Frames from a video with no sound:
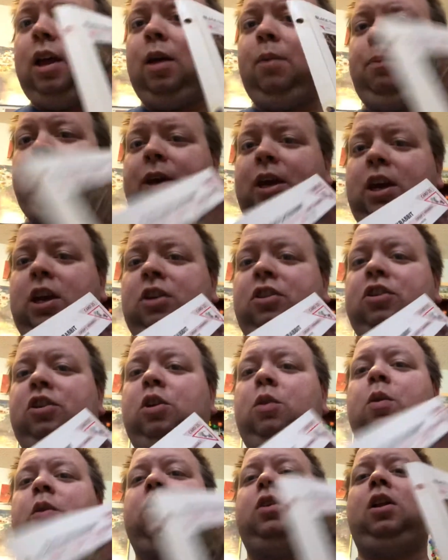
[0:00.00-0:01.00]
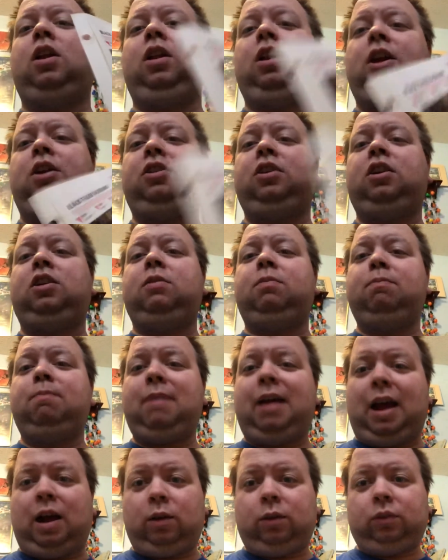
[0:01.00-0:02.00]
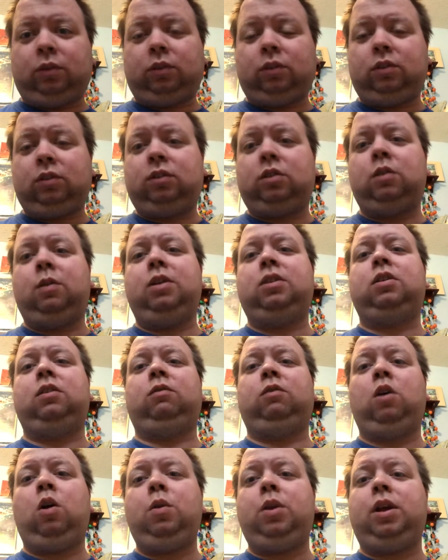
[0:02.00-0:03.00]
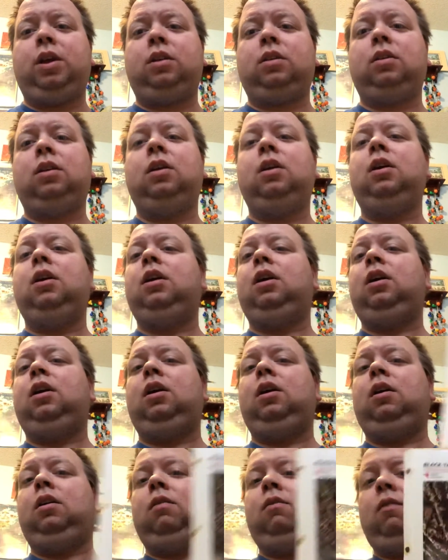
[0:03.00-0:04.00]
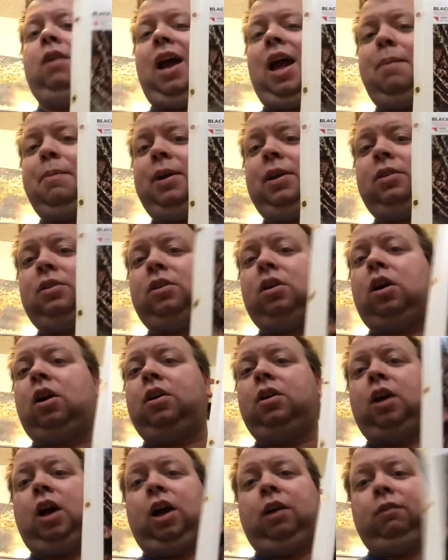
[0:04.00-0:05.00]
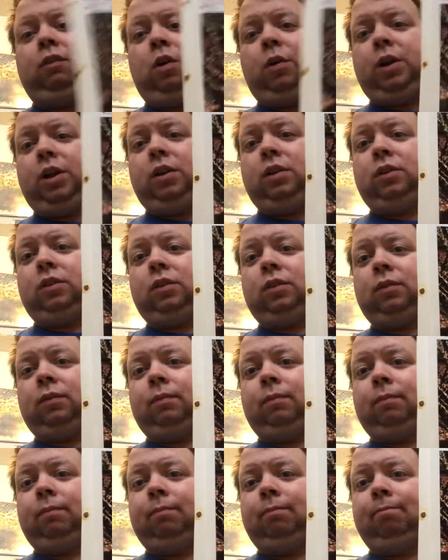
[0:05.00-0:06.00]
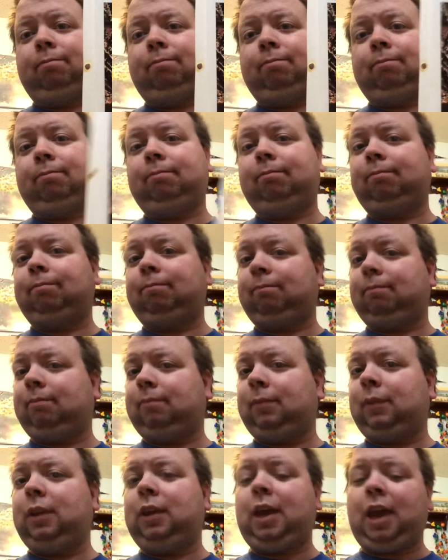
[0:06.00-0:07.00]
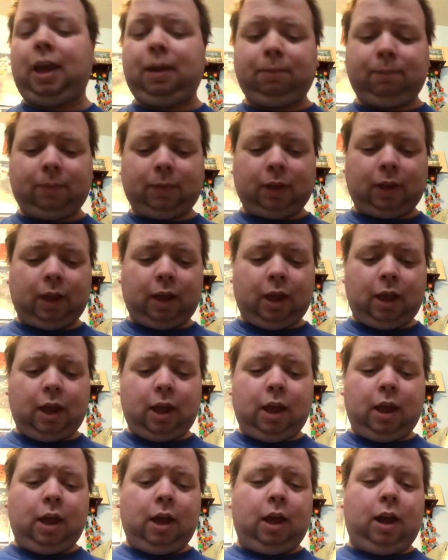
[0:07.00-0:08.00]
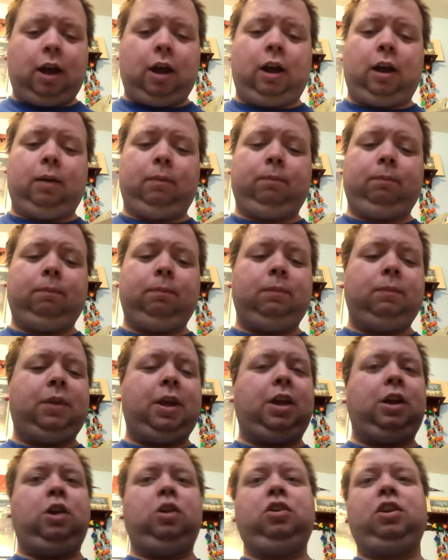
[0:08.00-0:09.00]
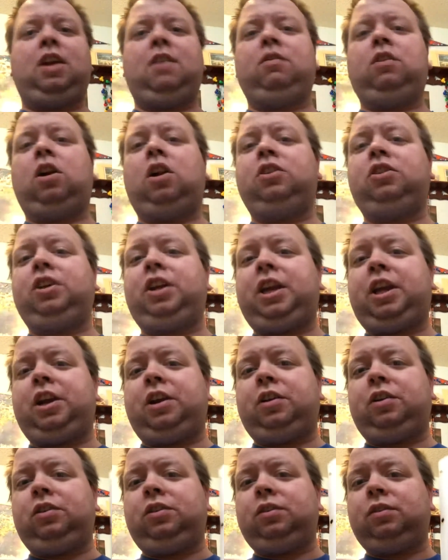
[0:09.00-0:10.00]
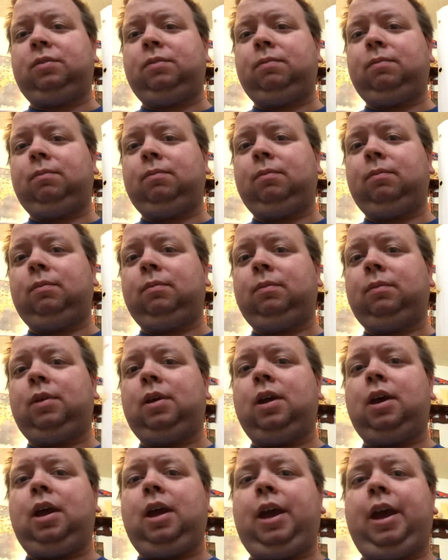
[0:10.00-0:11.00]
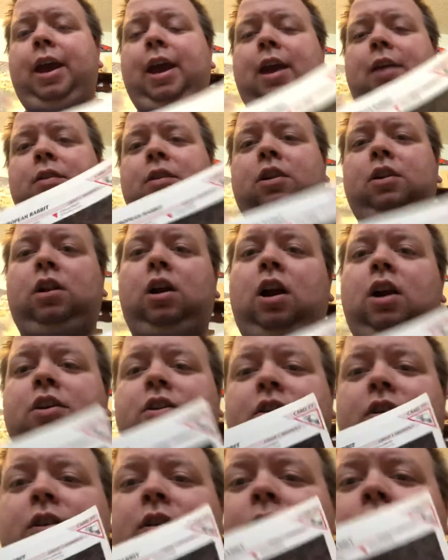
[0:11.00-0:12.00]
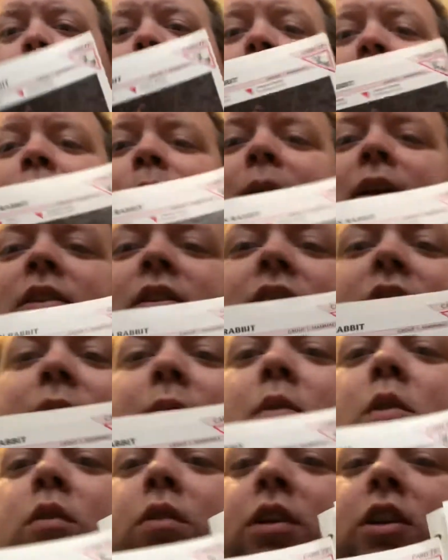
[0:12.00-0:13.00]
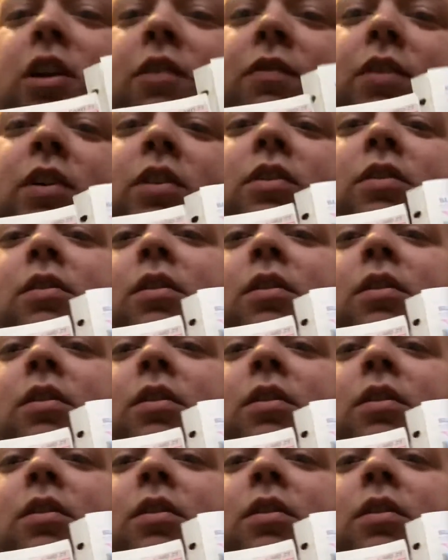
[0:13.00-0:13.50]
Pikachu is an electric mouse, so it's a rodent. Rabbits are not rodents. Okay? They usually have larger ears, and they're larger. That's basically the only difference.